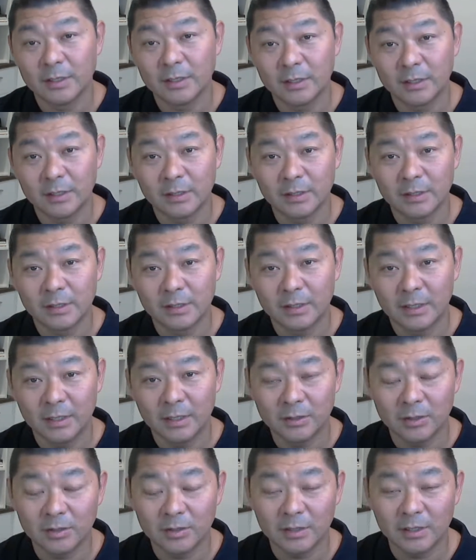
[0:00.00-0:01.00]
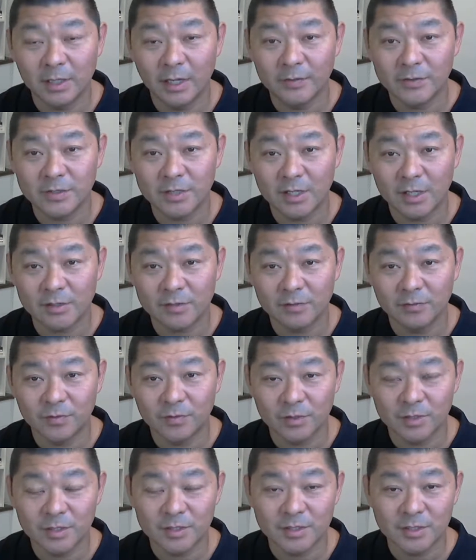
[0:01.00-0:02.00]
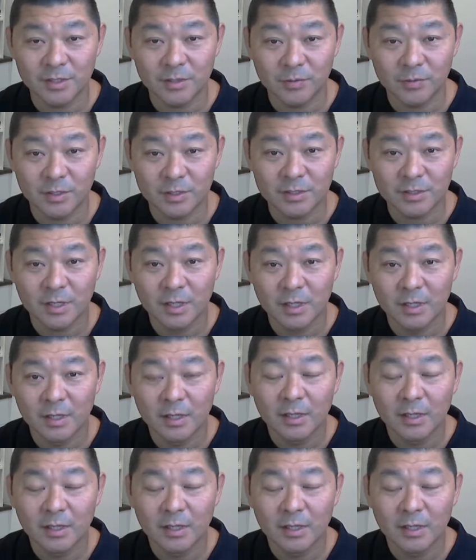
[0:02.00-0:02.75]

another live session from the series